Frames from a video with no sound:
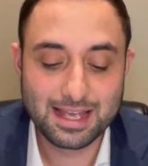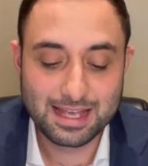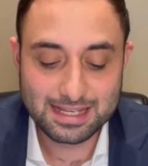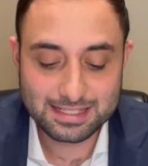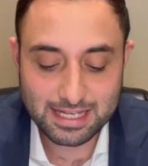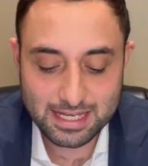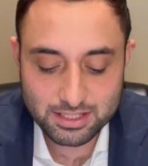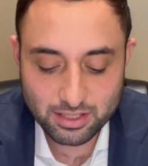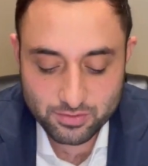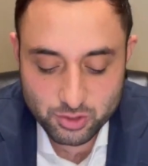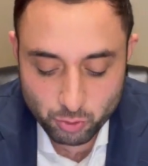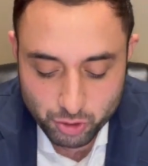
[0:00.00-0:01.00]
Says
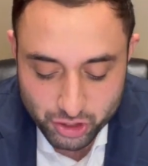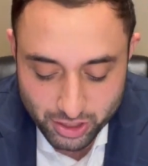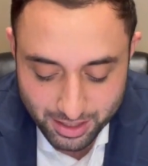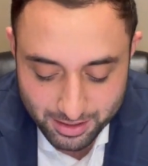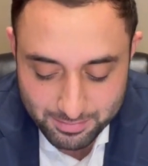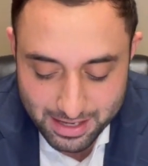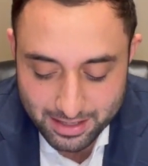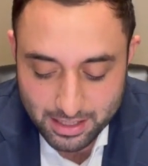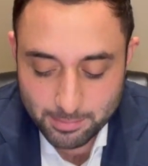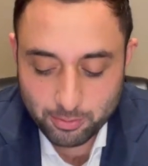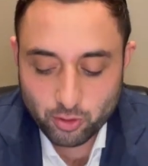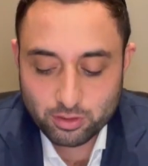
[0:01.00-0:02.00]
Rav Zusha
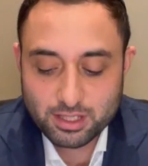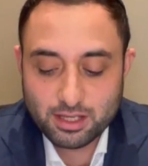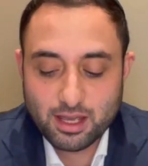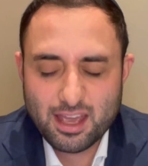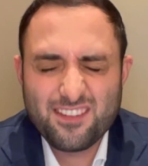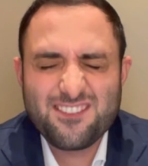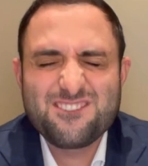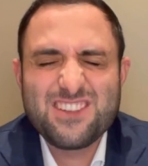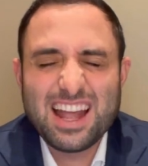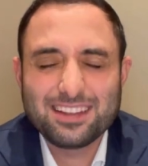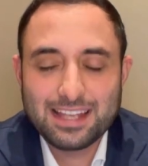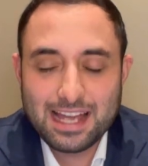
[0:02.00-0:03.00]
Me'anapoli, a
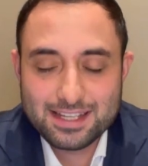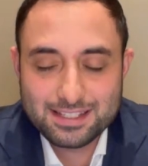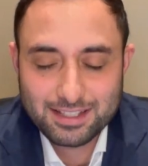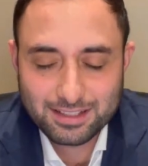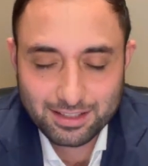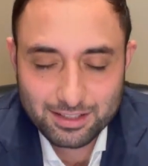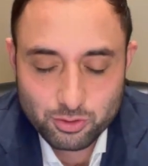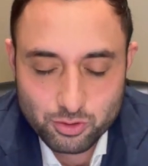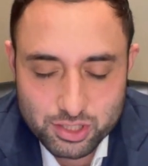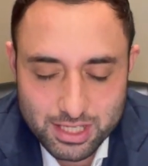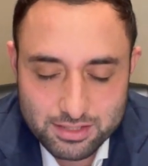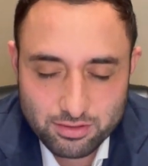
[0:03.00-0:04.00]
fantastic chidush.
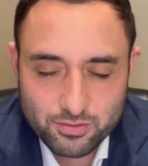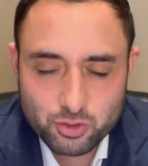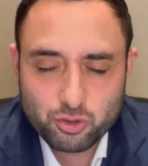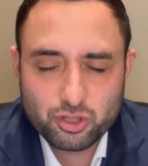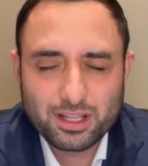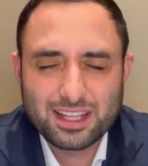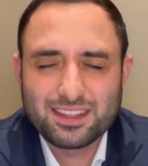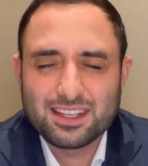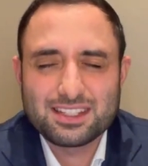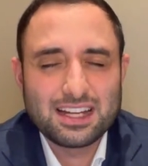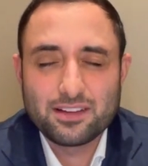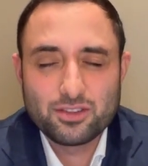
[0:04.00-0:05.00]
Says Rav Zusha like
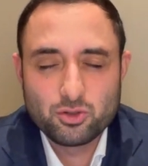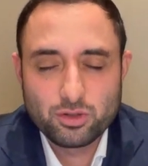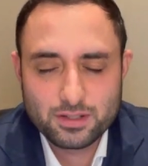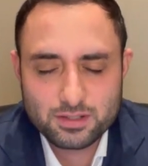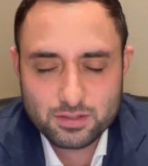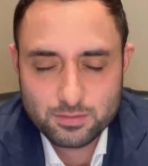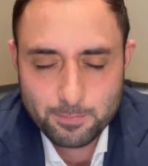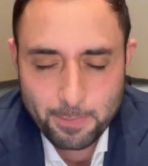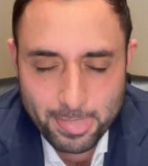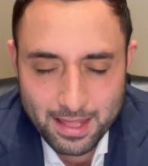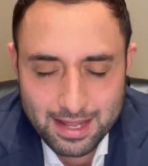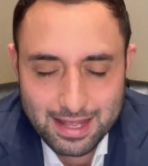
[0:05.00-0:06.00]
this, I never knew this.
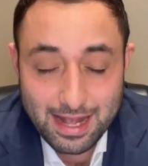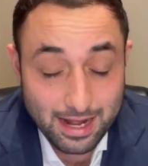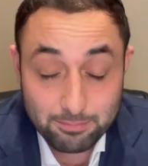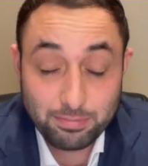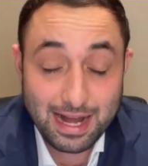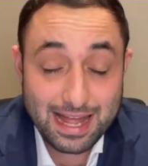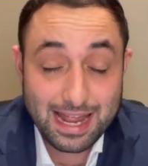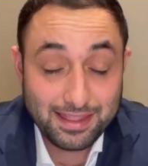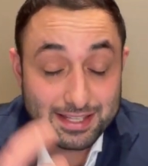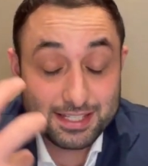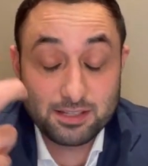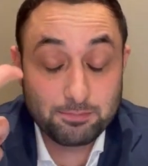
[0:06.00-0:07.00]
And, but, and, and
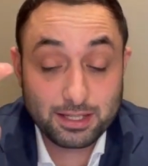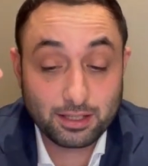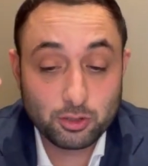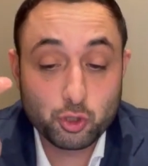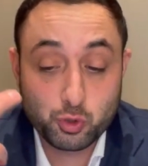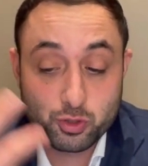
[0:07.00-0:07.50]
this is a big chidush, when